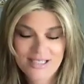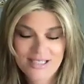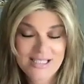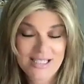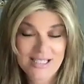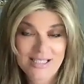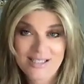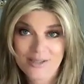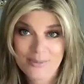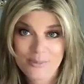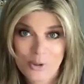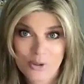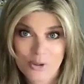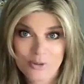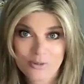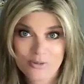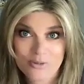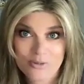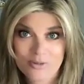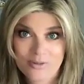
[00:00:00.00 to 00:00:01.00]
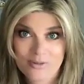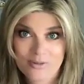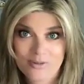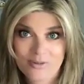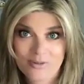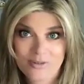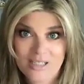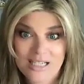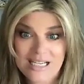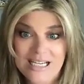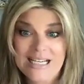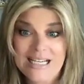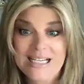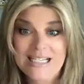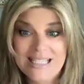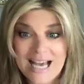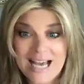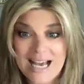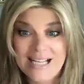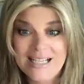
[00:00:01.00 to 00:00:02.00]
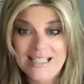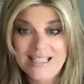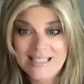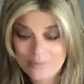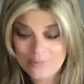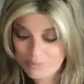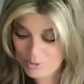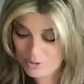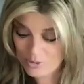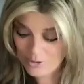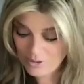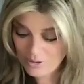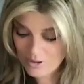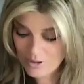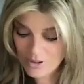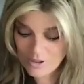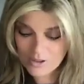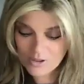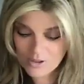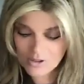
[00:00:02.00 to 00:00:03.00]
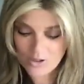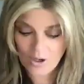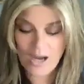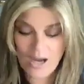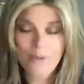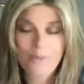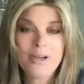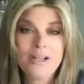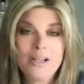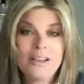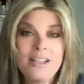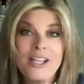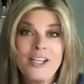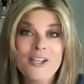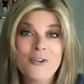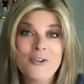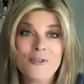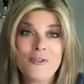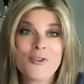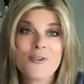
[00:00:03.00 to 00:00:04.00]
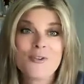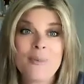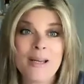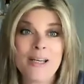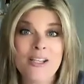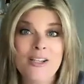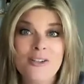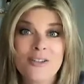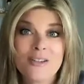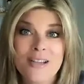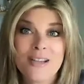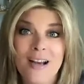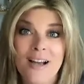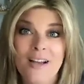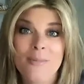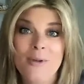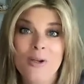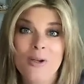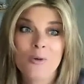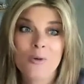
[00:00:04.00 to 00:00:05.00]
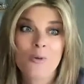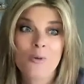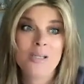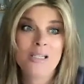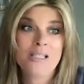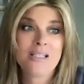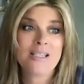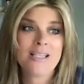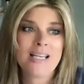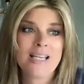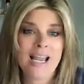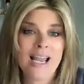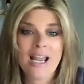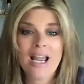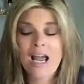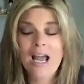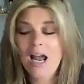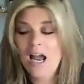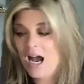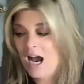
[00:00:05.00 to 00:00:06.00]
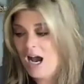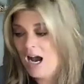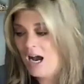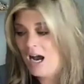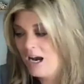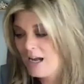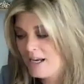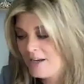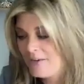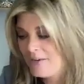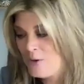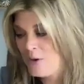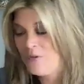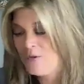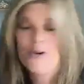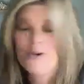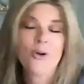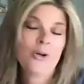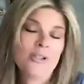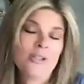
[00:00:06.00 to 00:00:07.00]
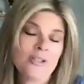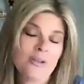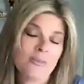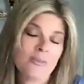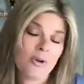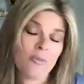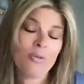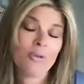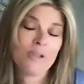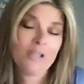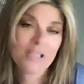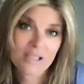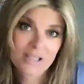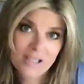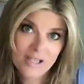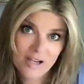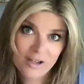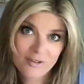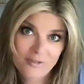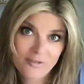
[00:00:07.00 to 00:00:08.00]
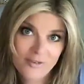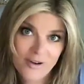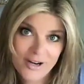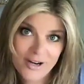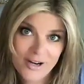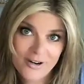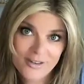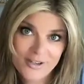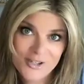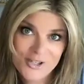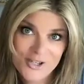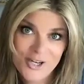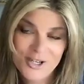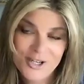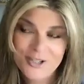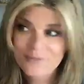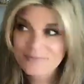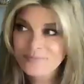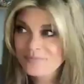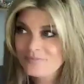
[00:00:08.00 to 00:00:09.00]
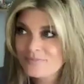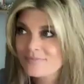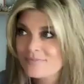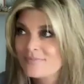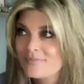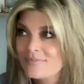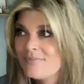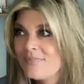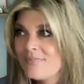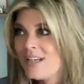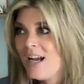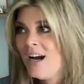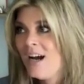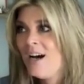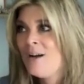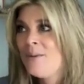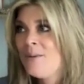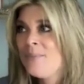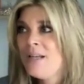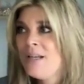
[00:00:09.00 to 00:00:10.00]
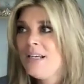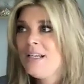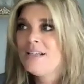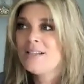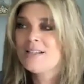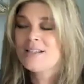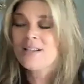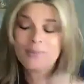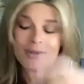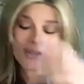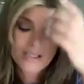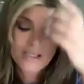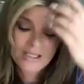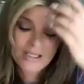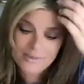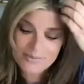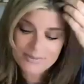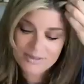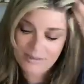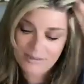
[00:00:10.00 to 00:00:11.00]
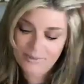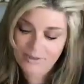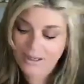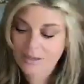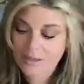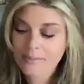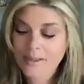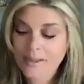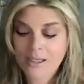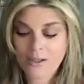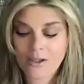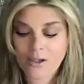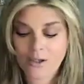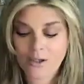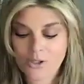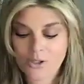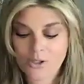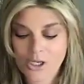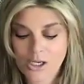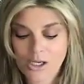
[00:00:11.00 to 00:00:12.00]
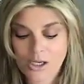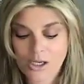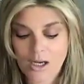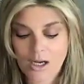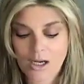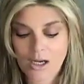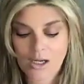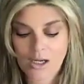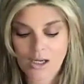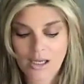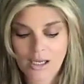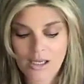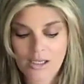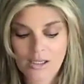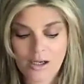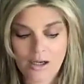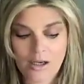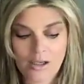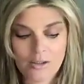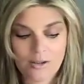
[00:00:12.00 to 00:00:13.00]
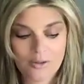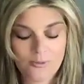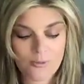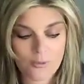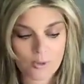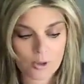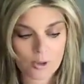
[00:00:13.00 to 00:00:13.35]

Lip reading: It's that simple. It is that simple. So I want to thank you for spending your time here with me today. If you haven't noticed, I'm completely on fire this year. Something that keeps coming up in coaching and on the